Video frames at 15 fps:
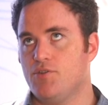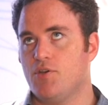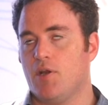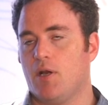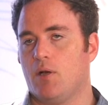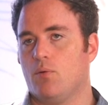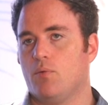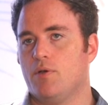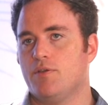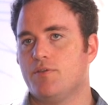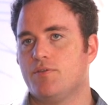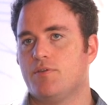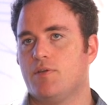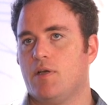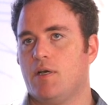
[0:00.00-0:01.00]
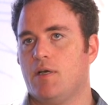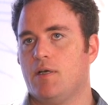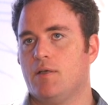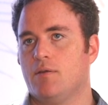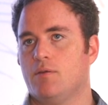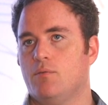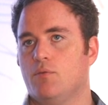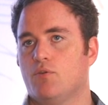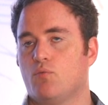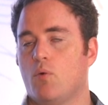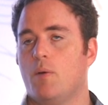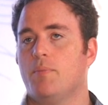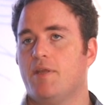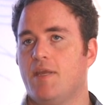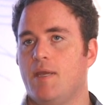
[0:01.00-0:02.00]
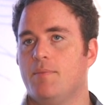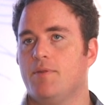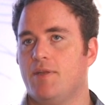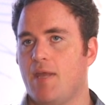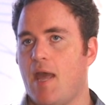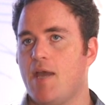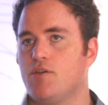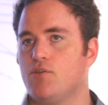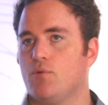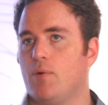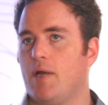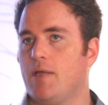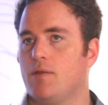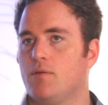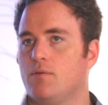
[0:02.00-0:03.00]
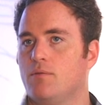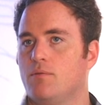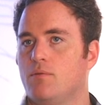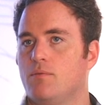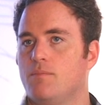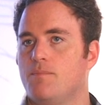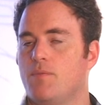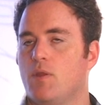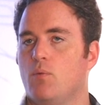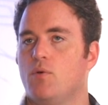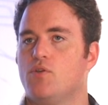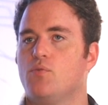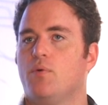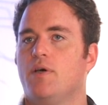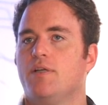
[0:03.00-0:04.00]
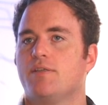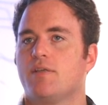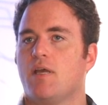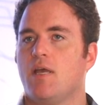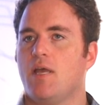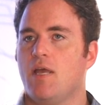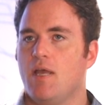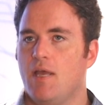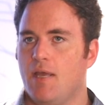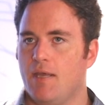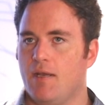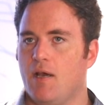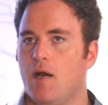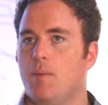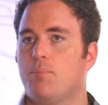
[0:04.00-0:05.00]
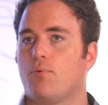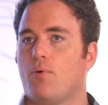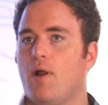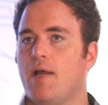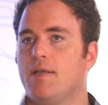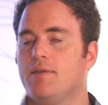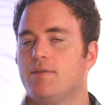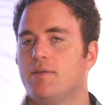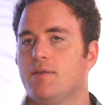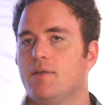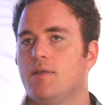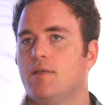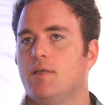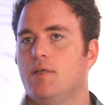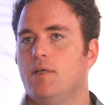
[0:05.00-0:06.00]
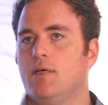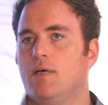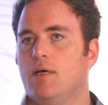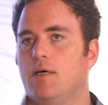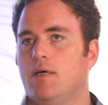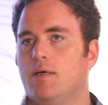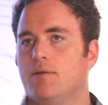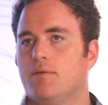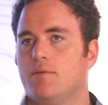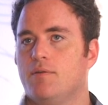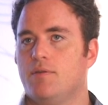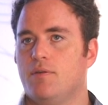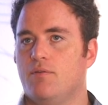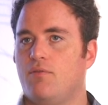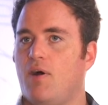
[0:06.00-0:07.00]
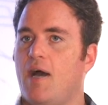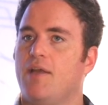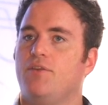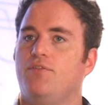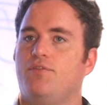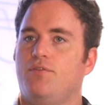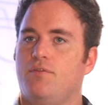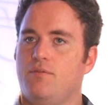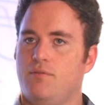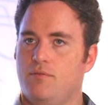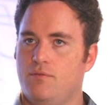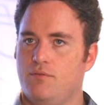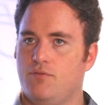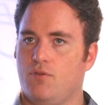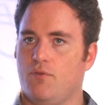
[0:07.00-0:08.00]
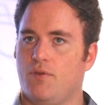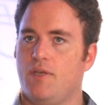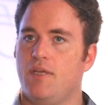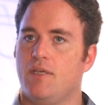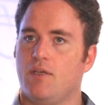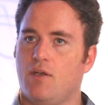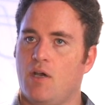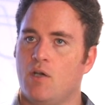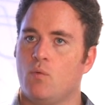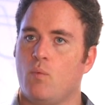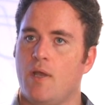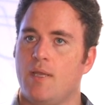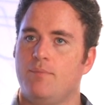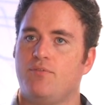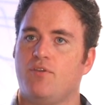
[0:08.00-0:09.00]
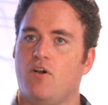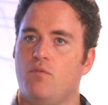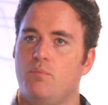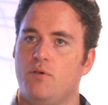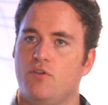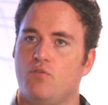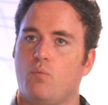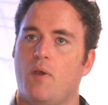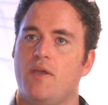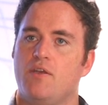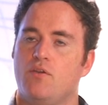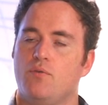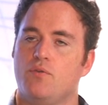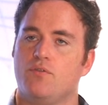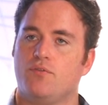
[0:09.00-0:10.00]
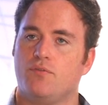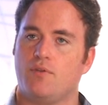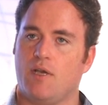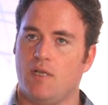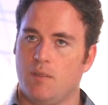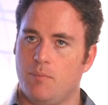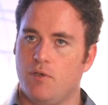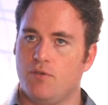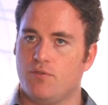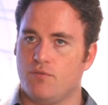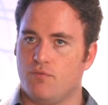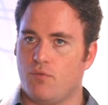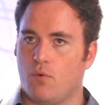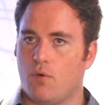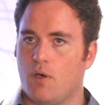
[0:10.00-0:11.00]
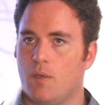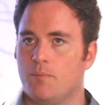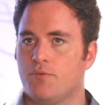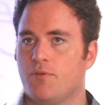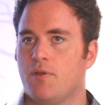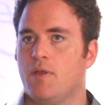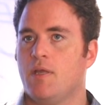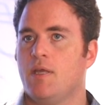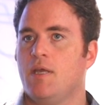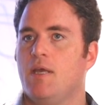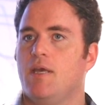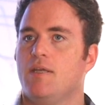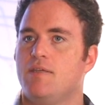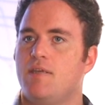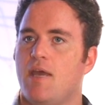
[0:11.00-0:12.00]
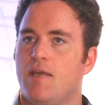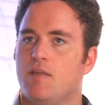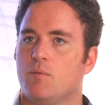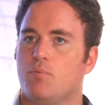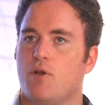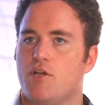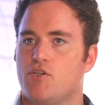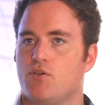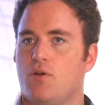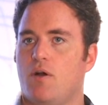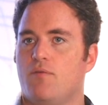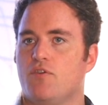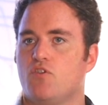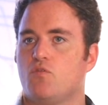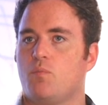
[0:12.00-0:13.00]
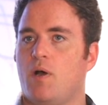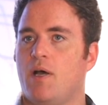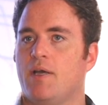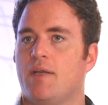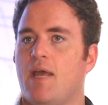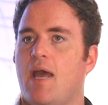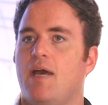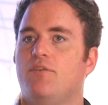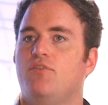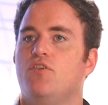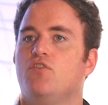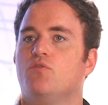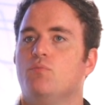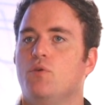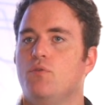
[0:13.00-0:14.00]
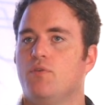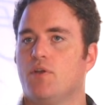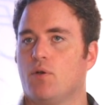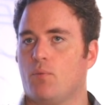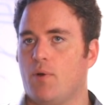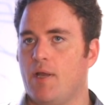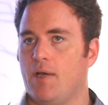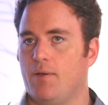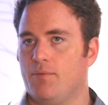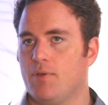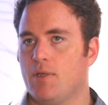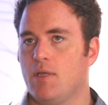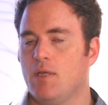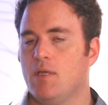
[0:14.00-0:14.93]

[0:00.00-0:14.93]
chair was what became the Dashaway, which was an upright device so that he could unweigh himself, put his weight into his elbows and forearms, and take the pressure off his spine as he's moving around.